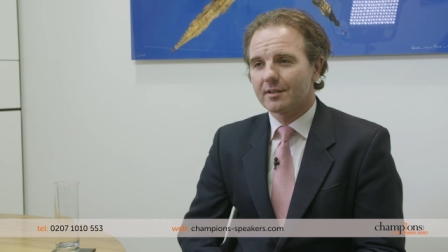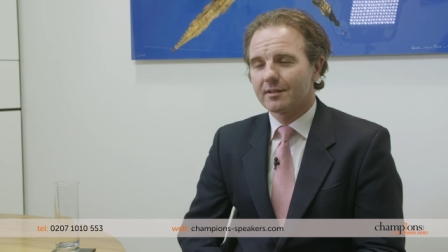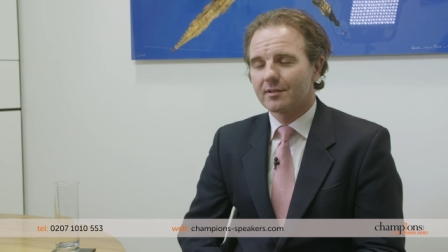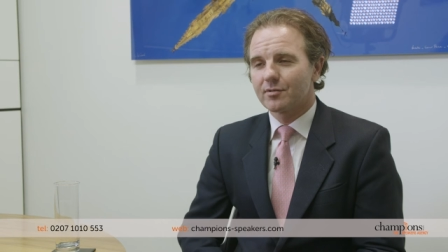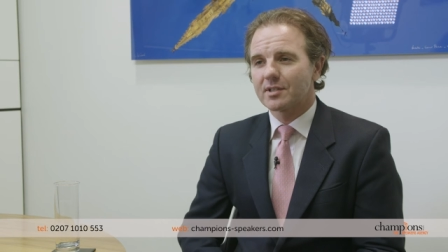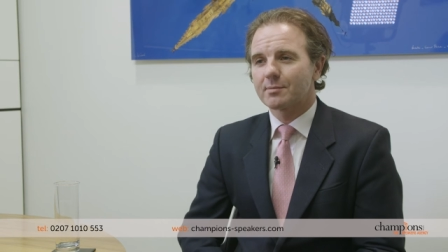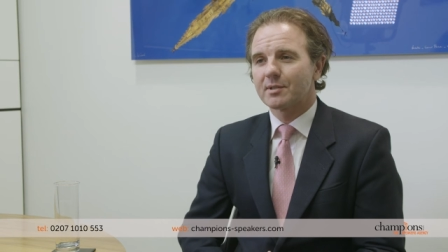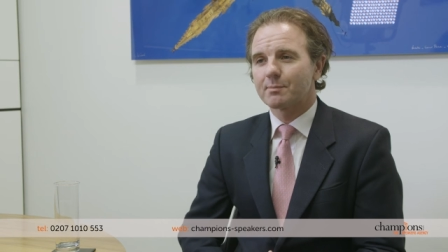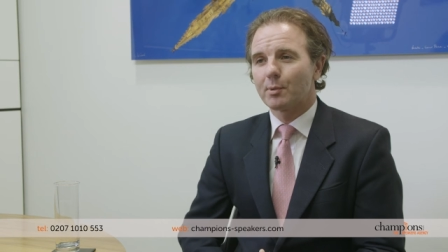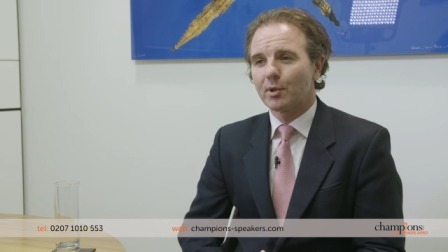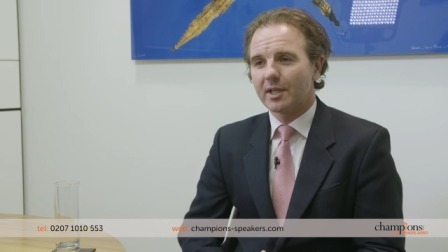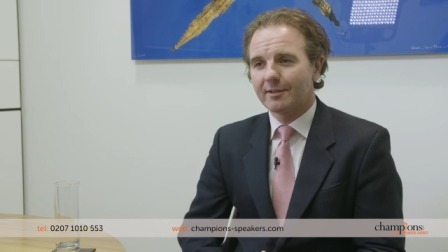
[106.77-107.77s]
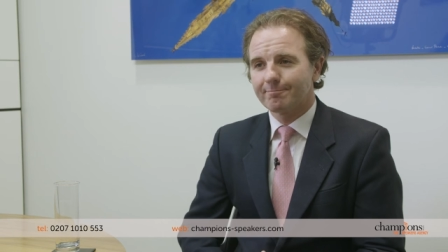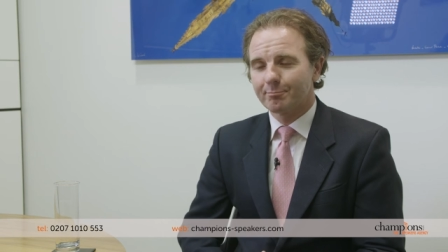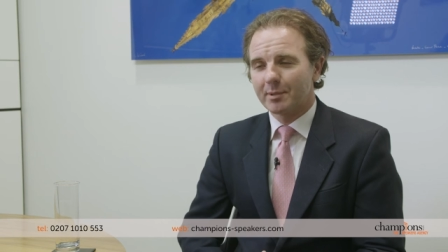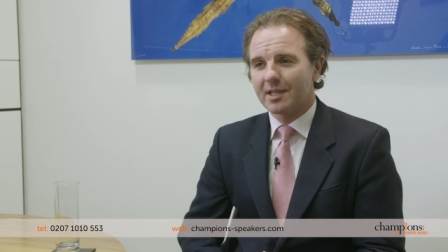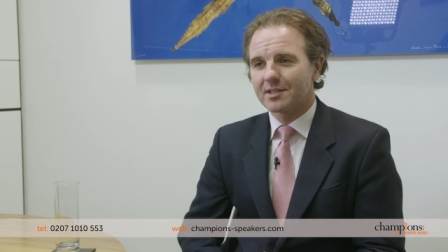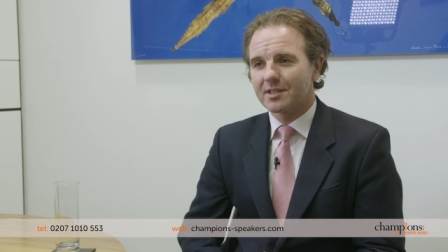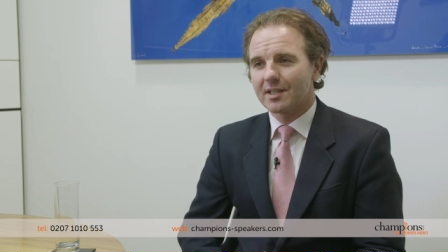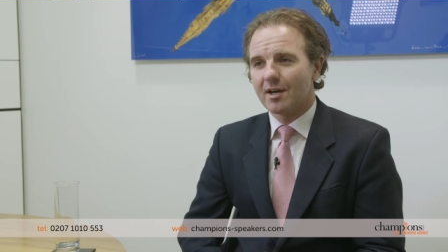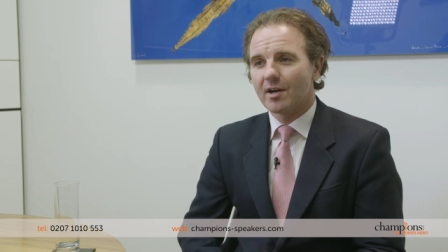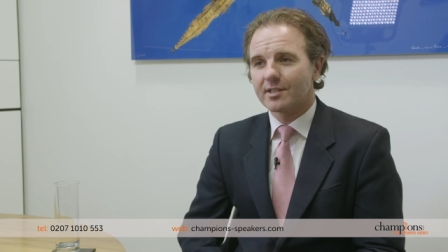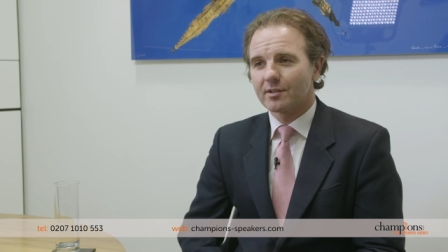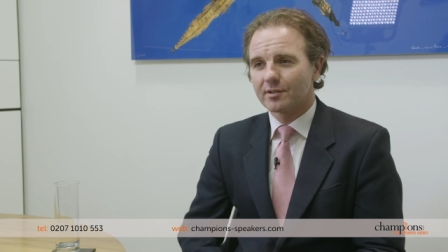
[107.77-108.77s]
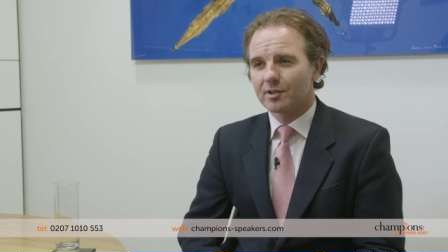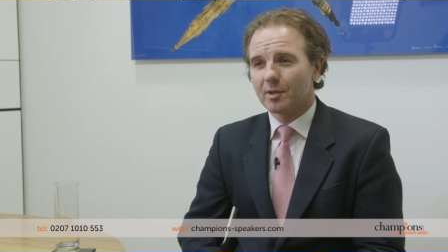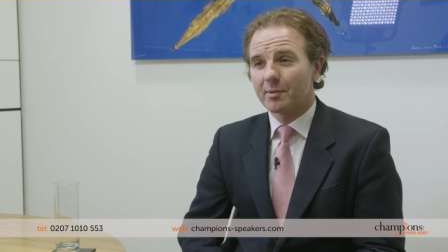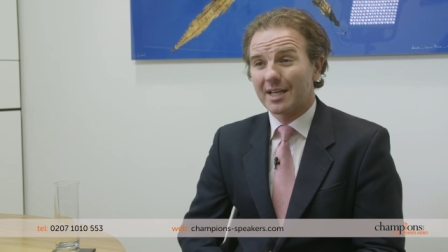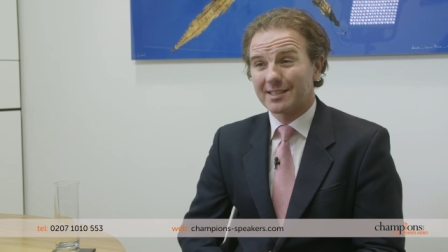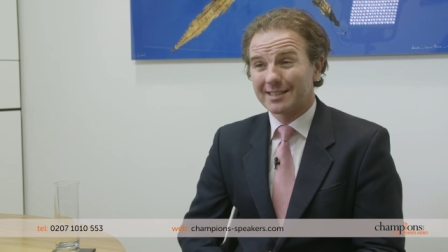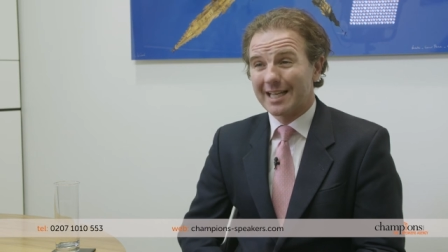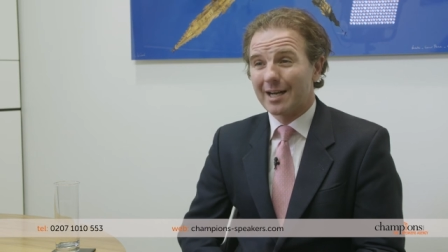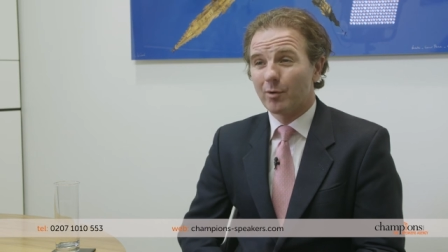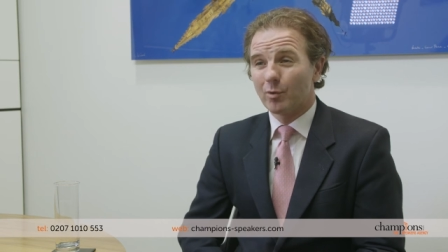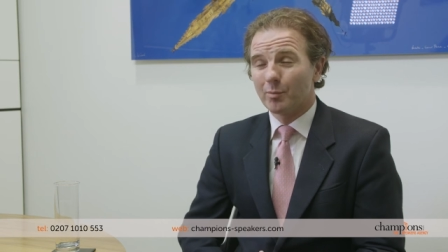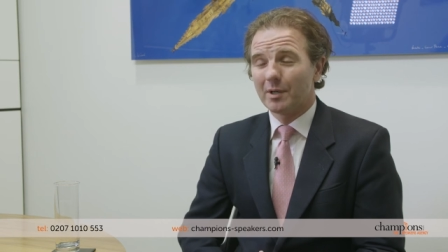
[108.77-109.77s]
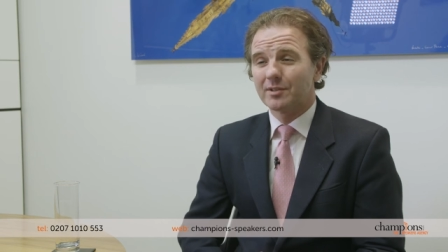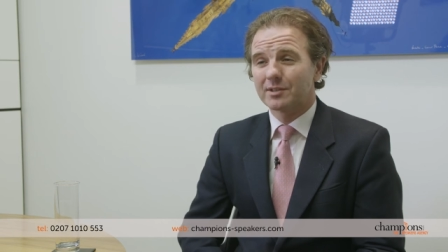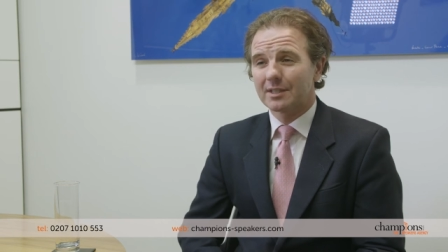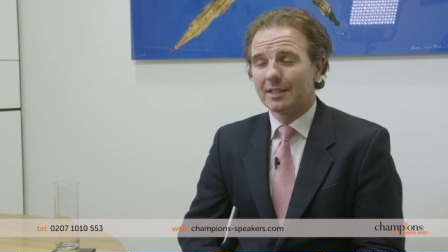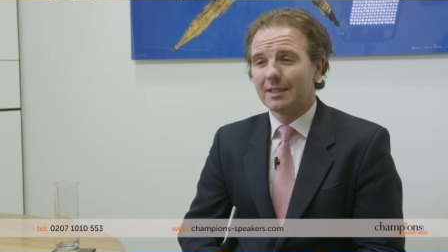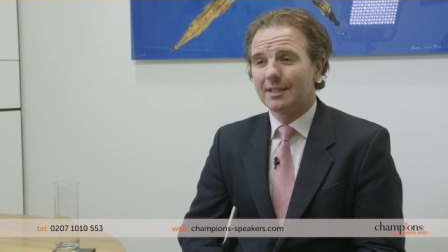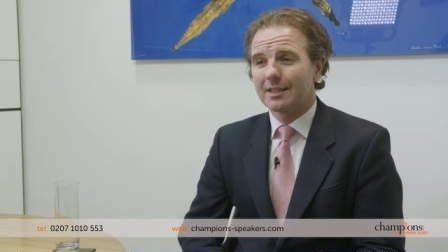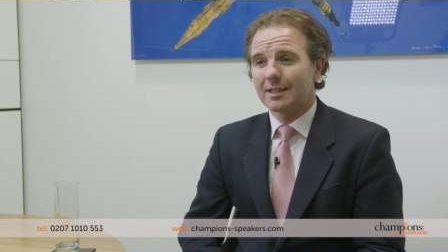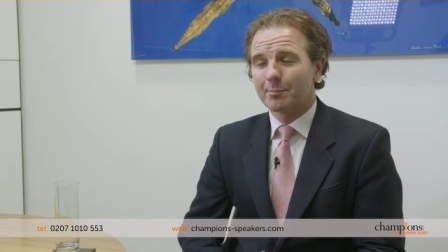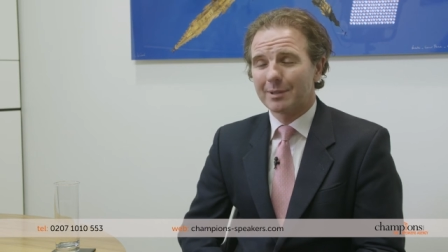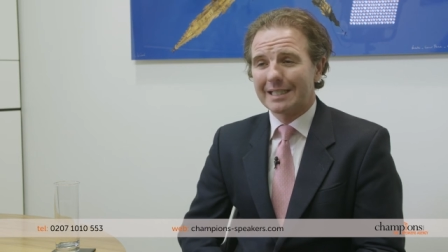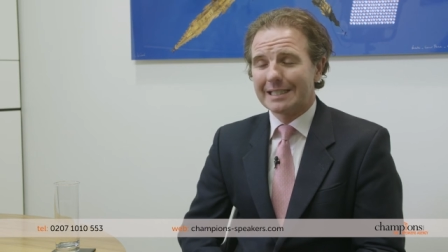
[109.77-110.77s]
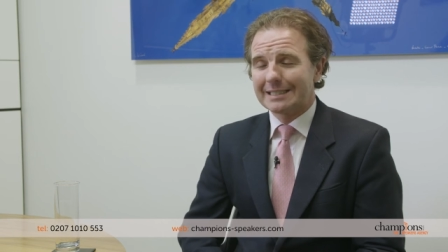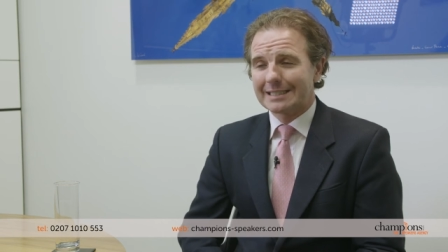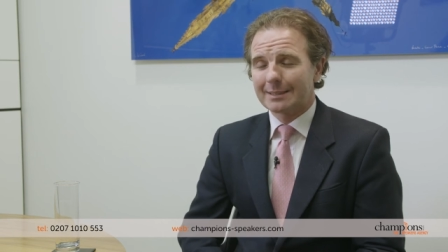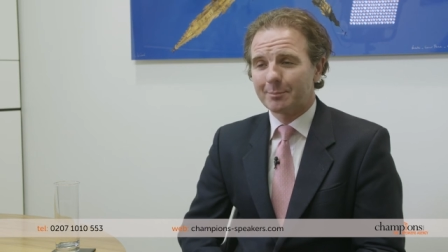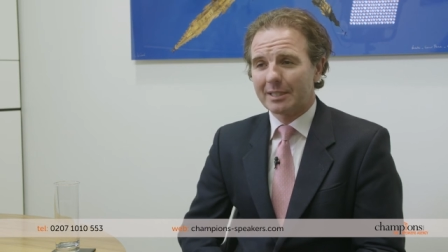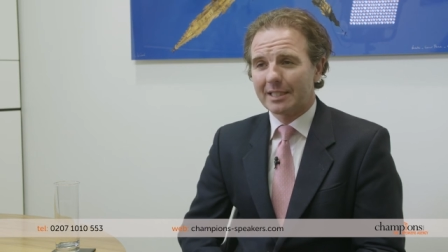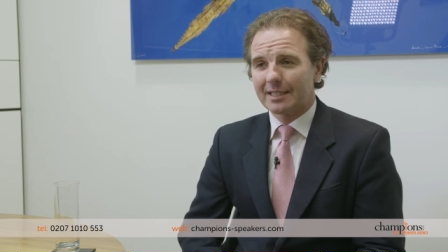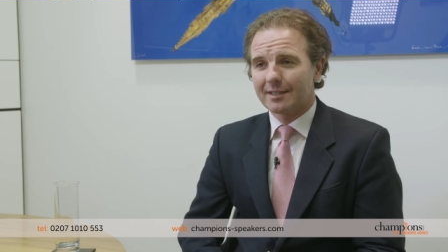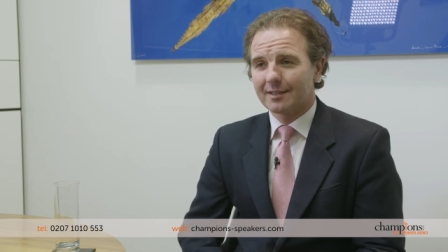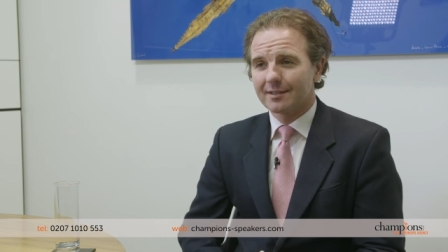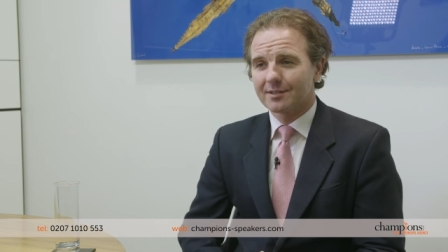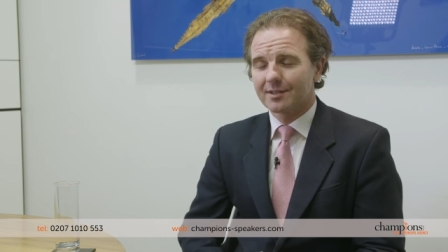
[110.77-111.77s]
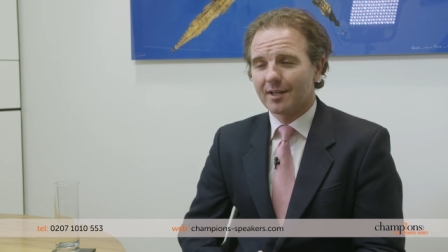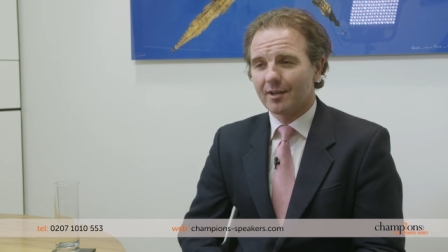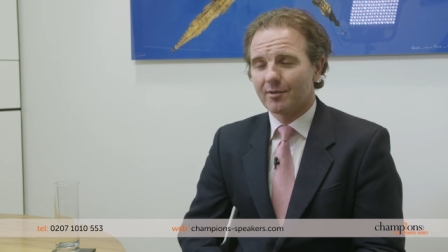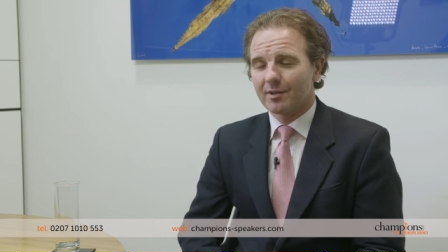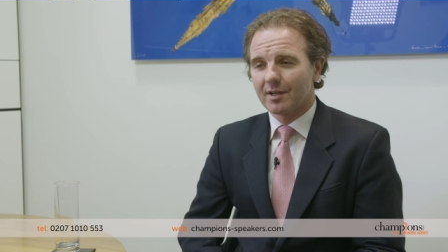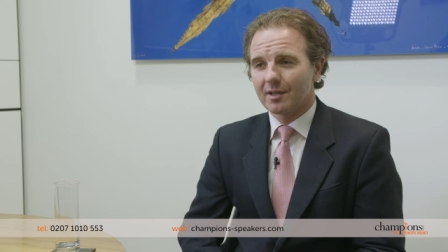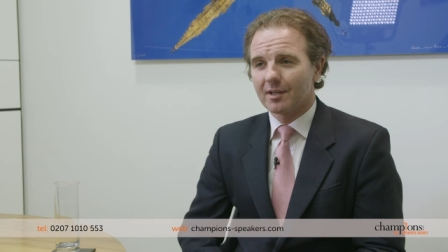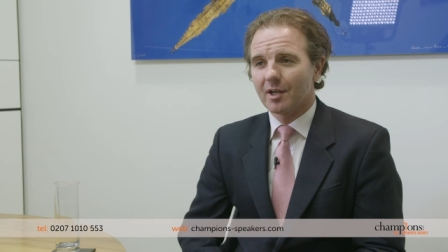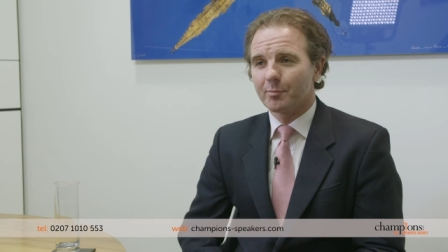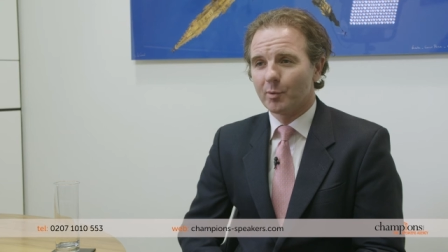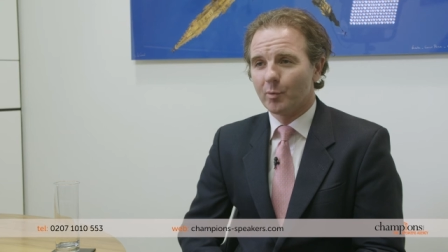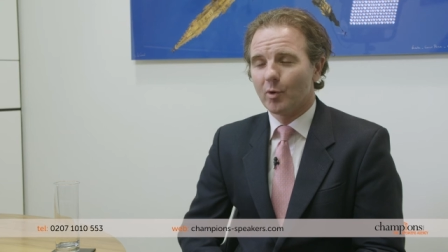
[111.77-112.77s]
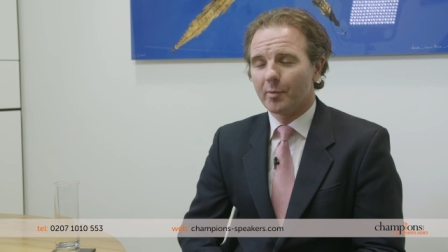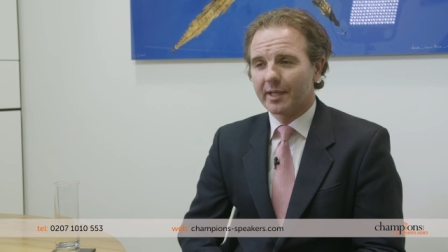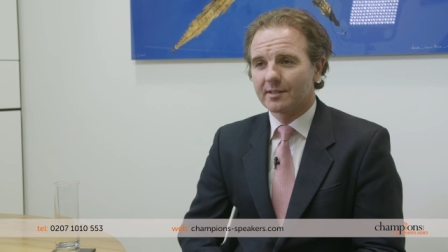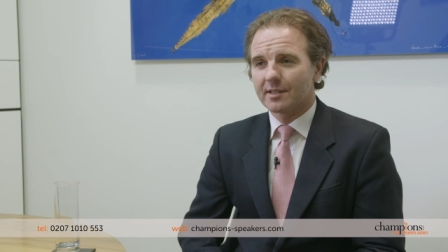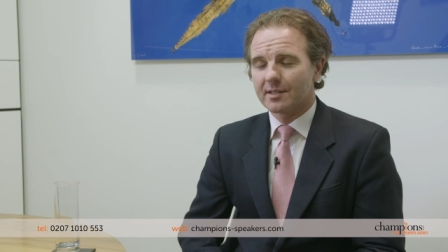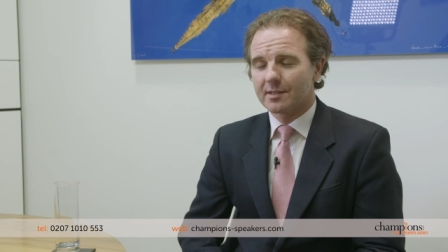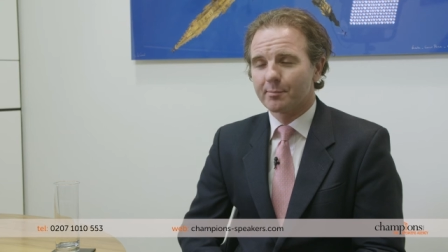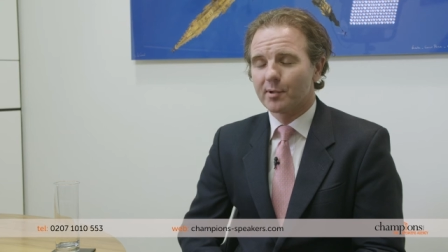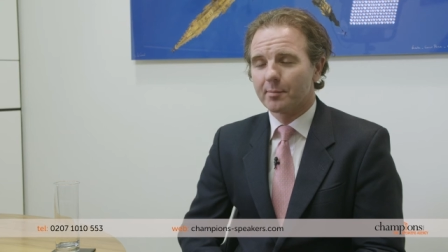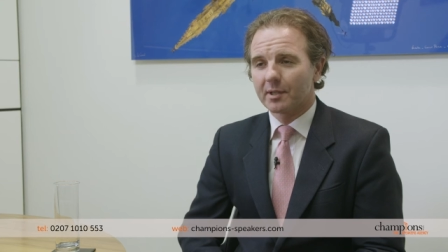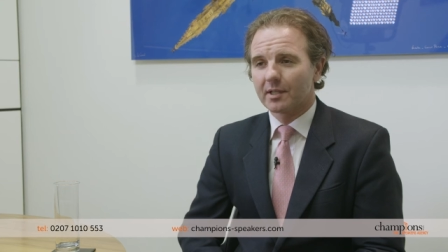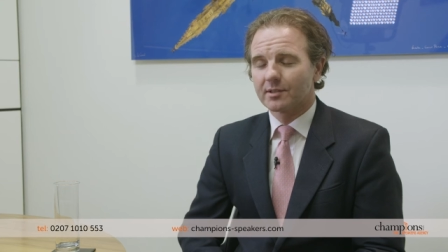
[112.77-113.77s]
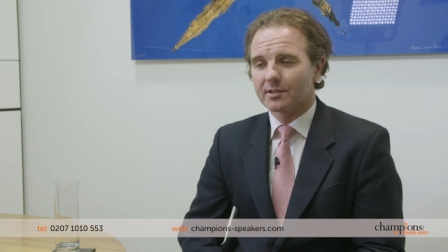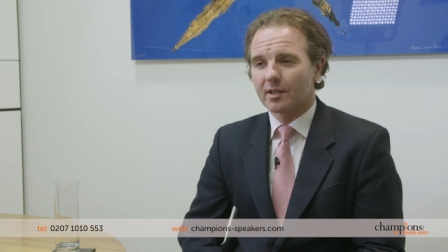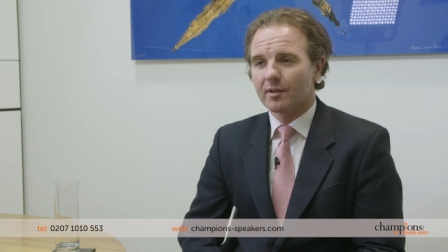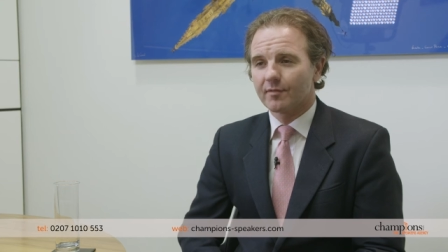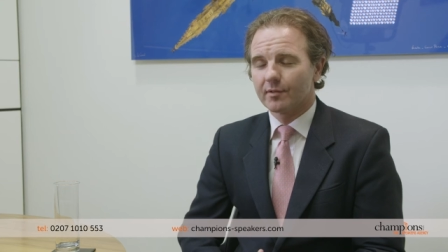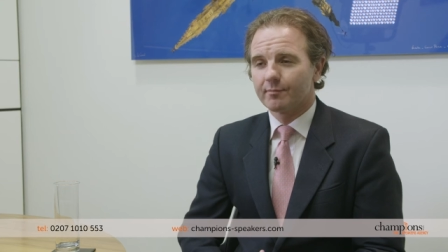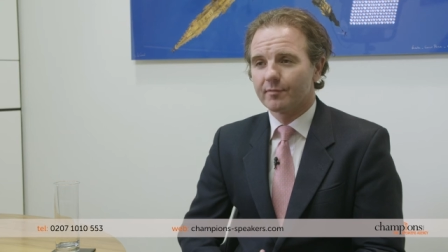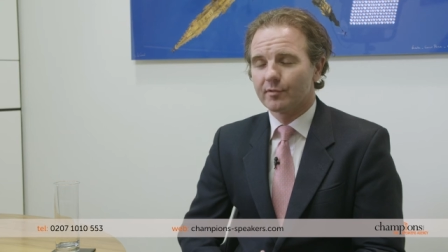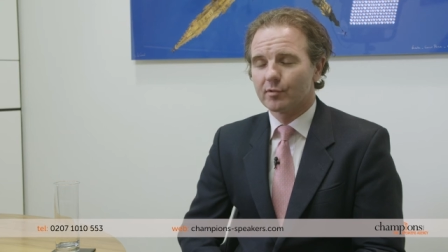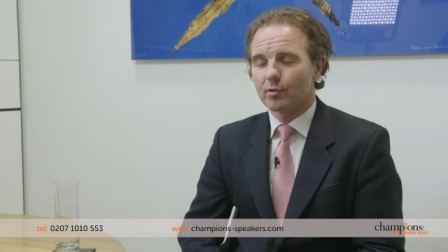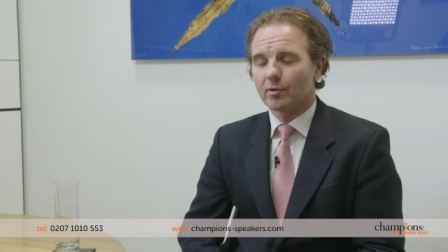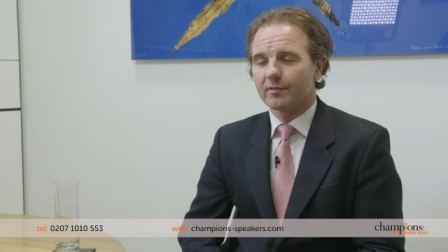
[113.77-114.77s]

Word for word: Christmas pudding because of the ice on top, and that's now almost completely disappeared. So uh, global warming is, is a proper concern for, for all